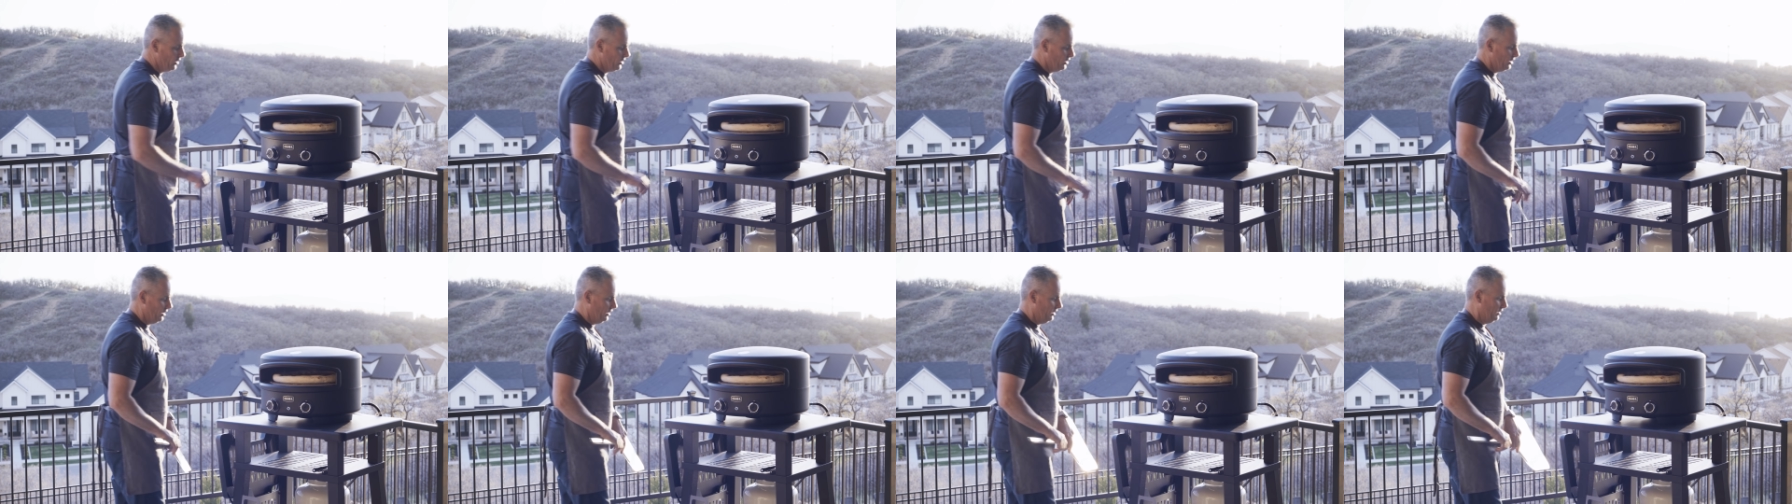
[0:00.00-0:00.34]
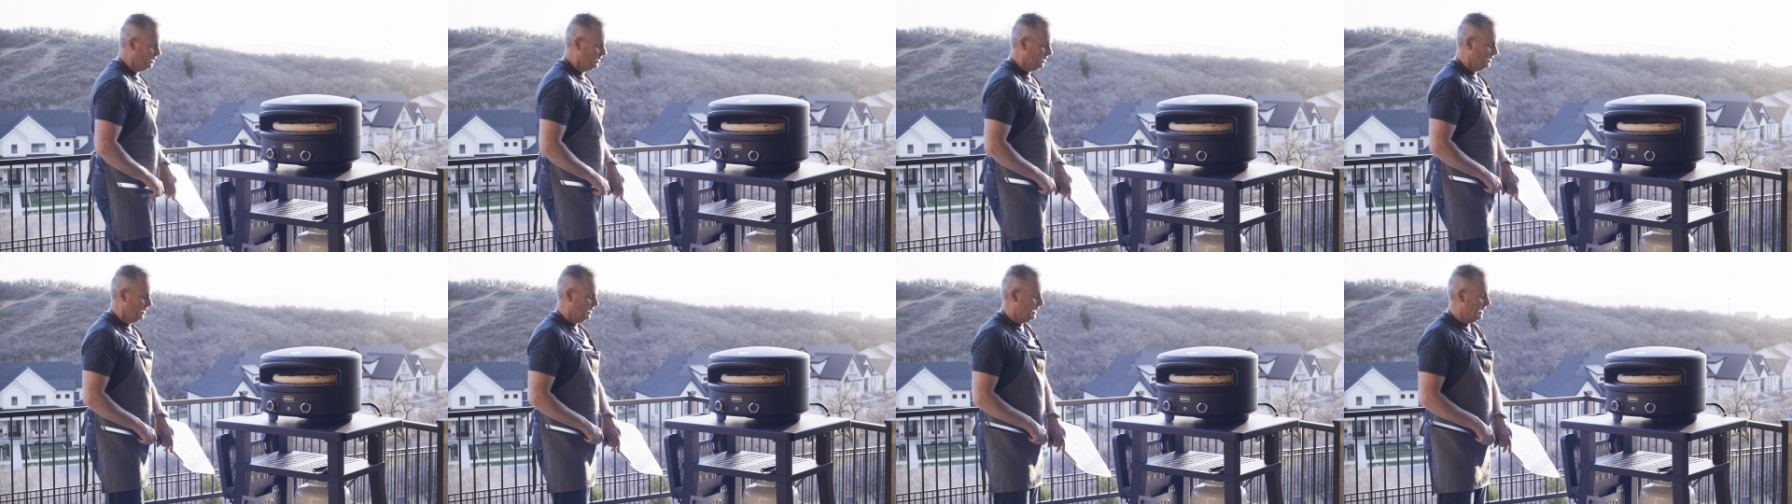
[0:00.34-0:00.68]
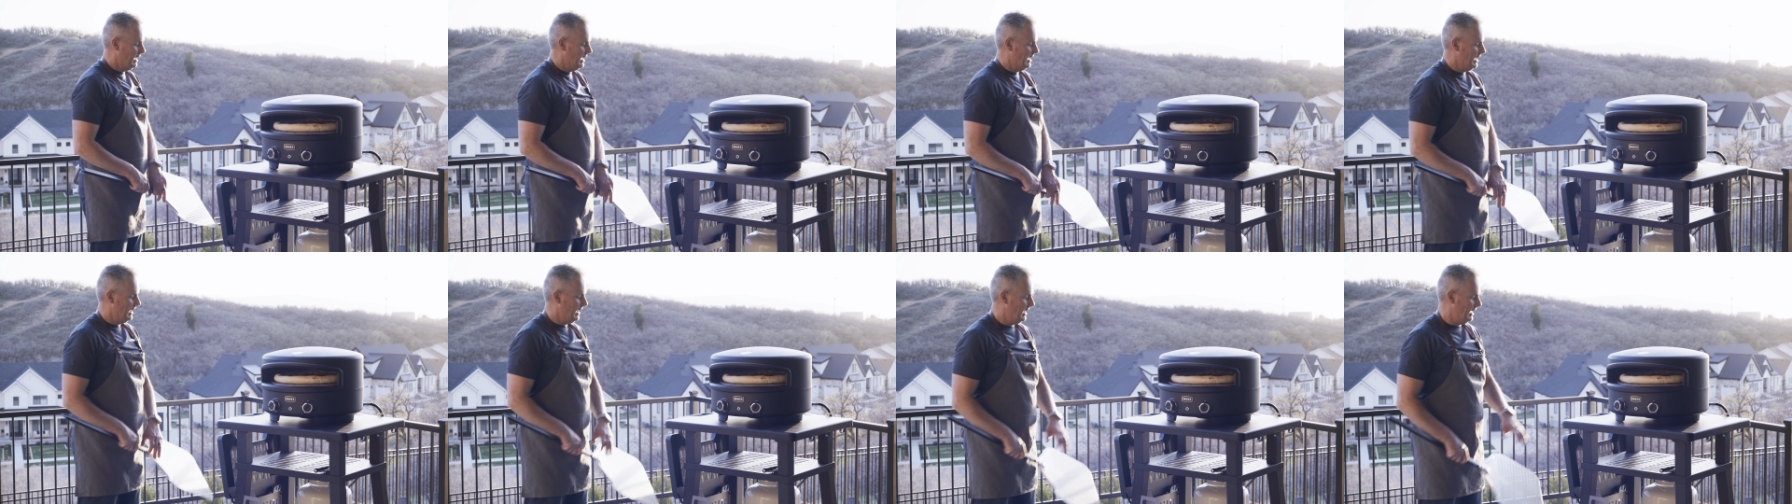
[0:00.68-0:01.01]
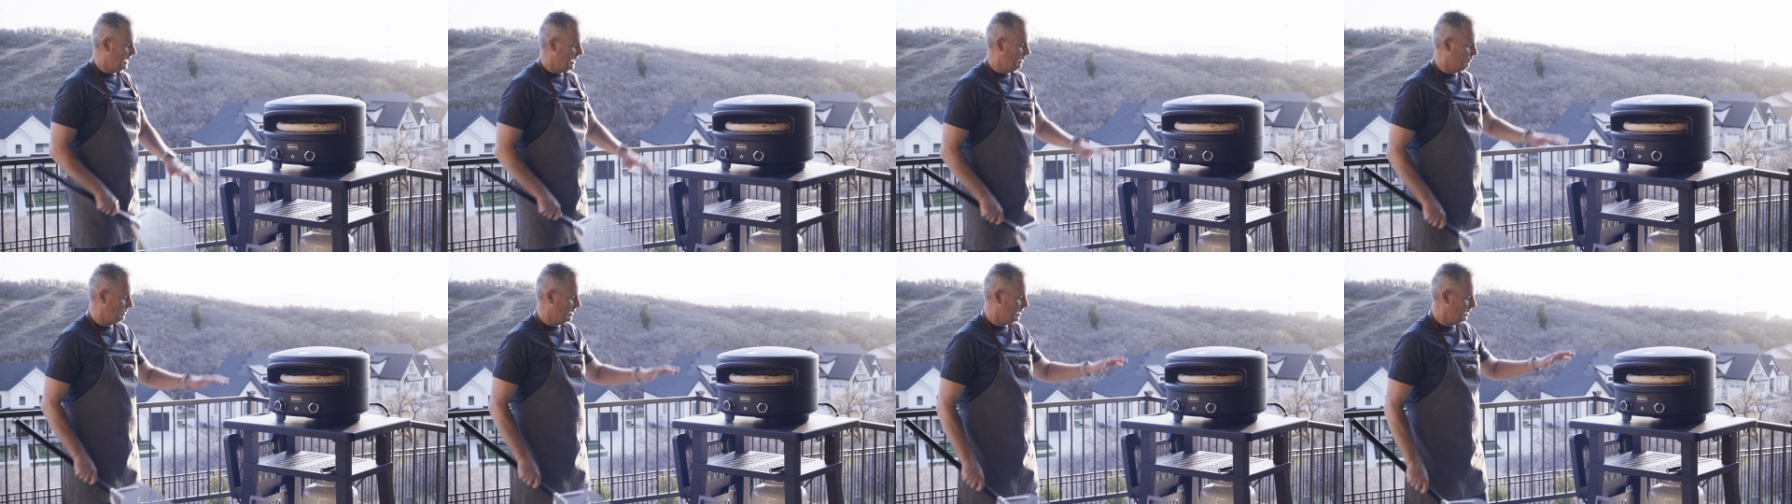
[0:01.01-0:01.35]
burner,
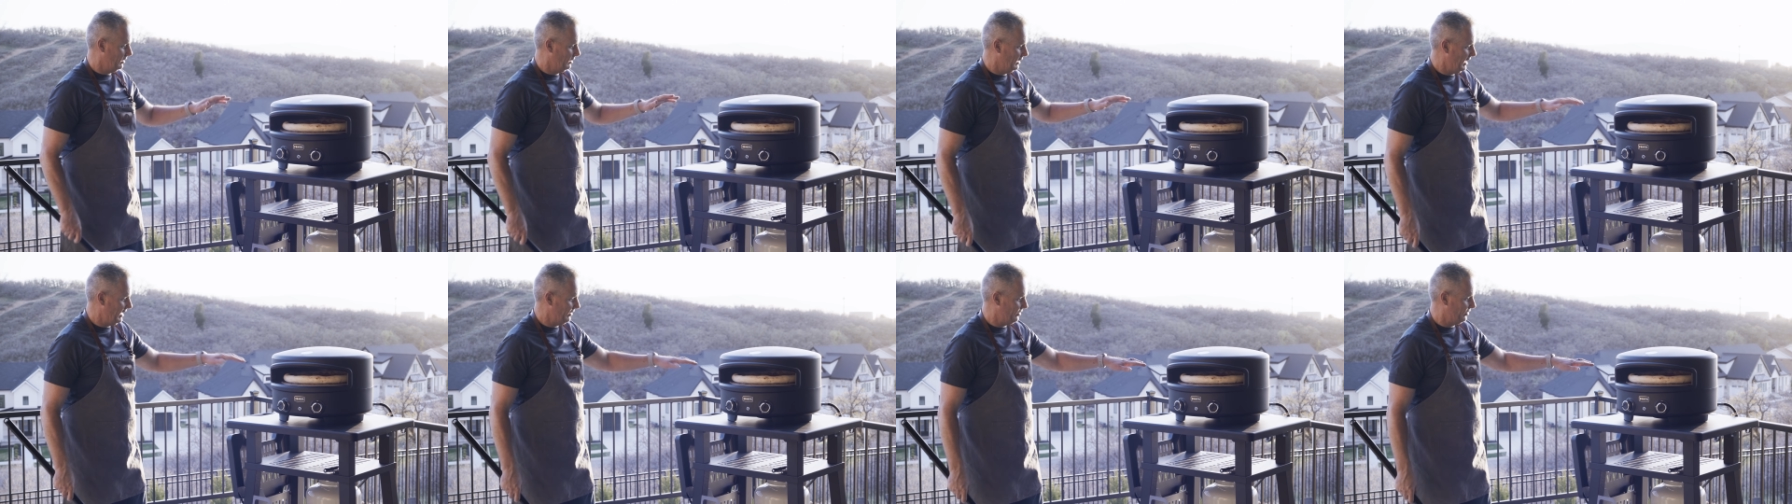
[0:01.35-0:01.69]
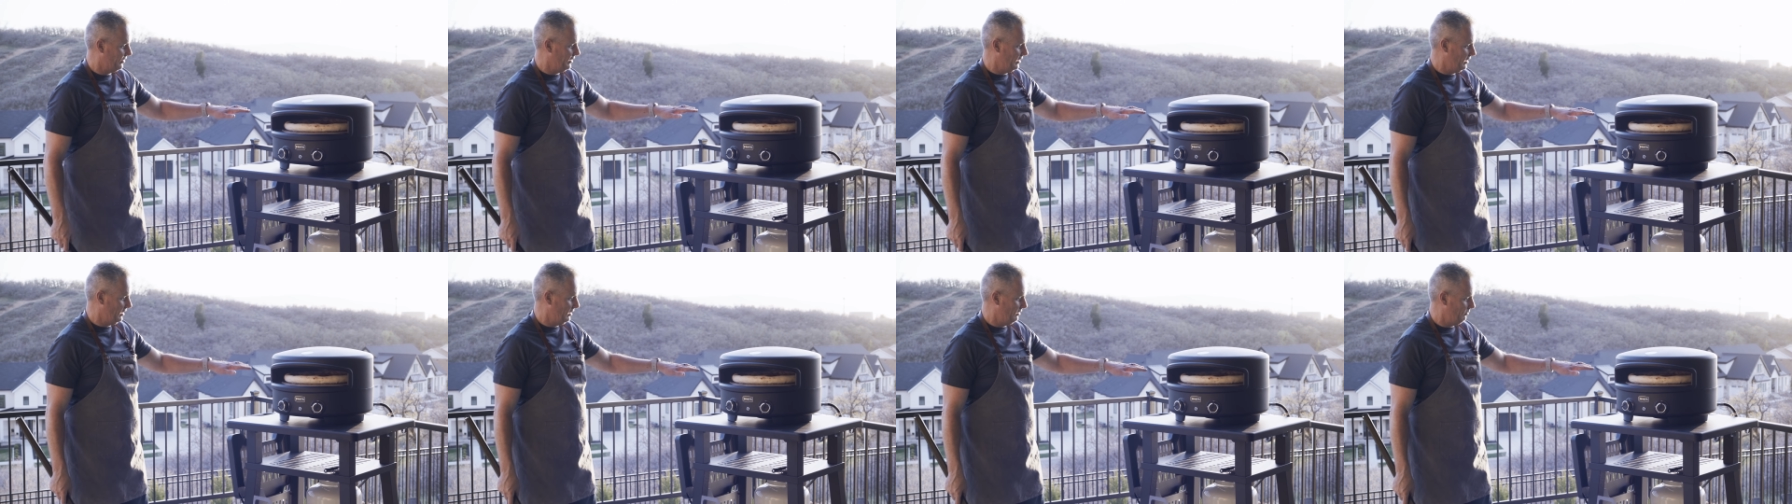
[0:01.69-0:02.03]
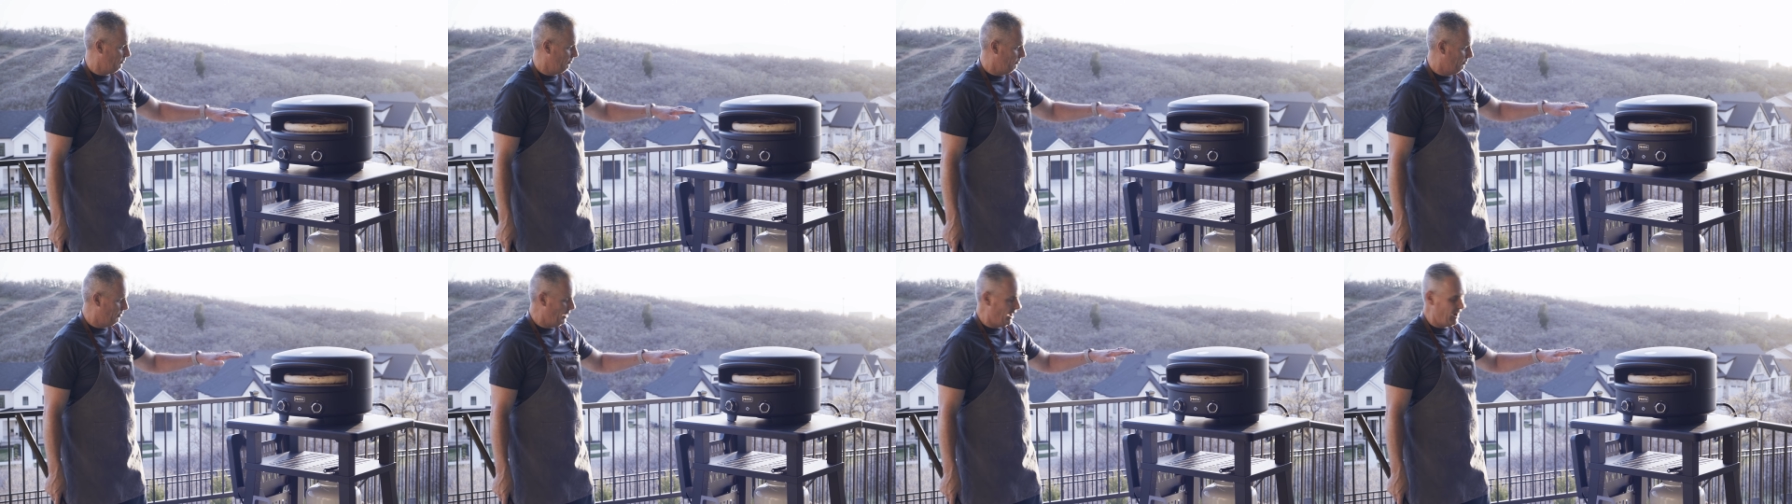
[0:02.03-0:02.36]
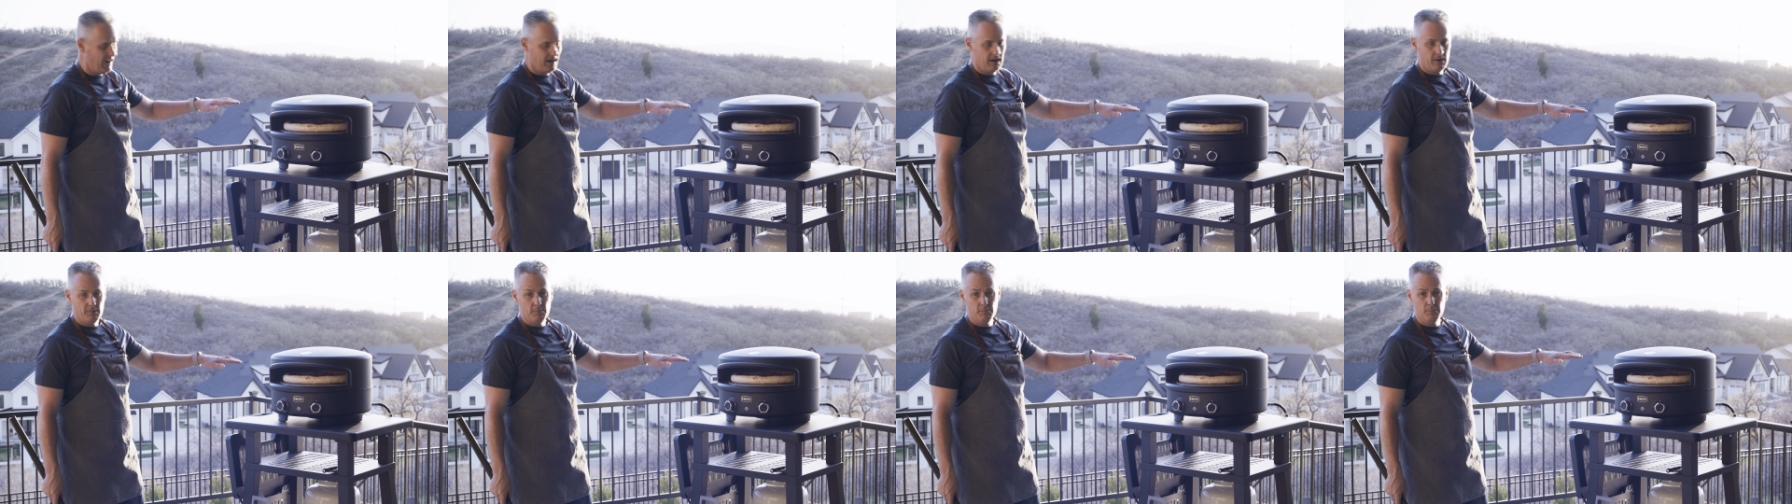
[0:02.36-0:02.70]
and I'm going to let the
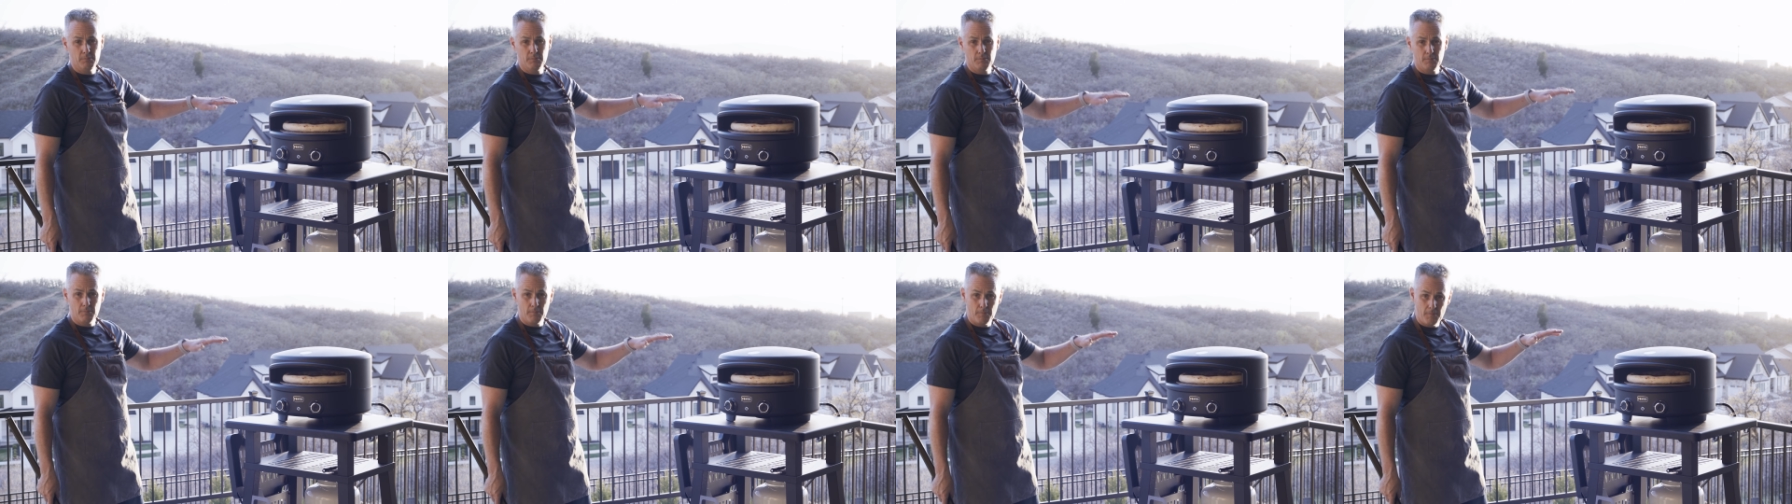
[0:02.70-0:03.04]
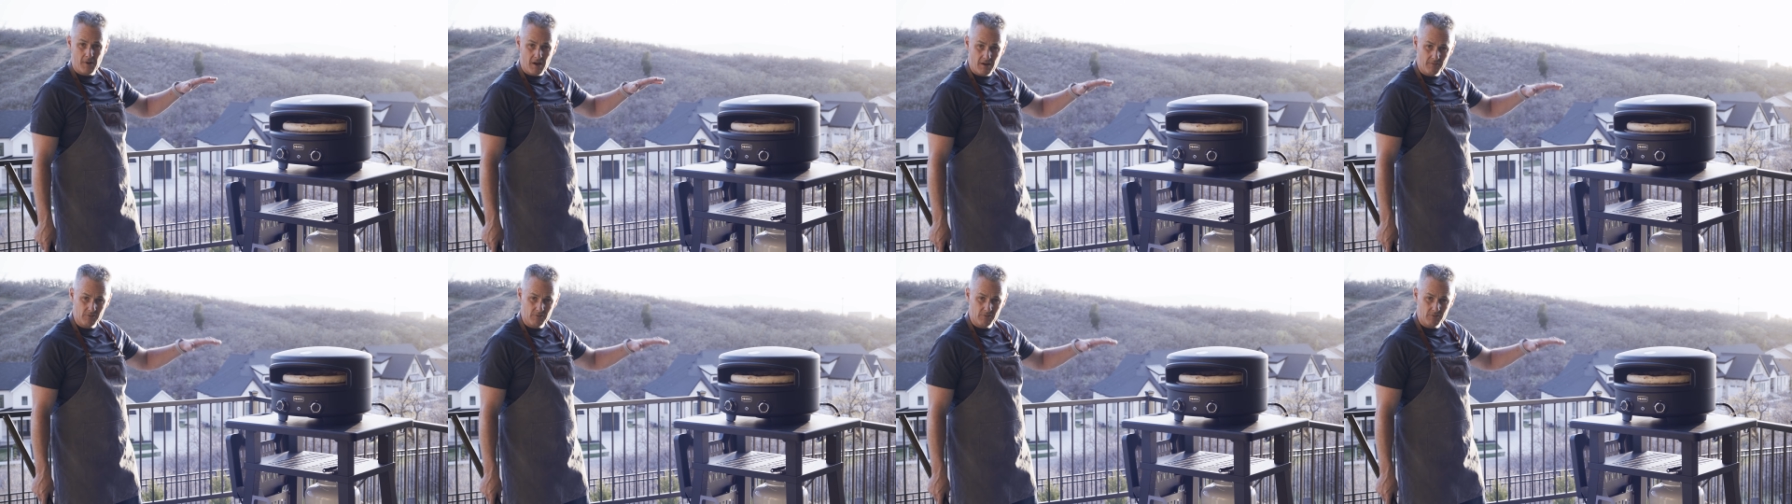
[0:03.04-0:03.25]
bottom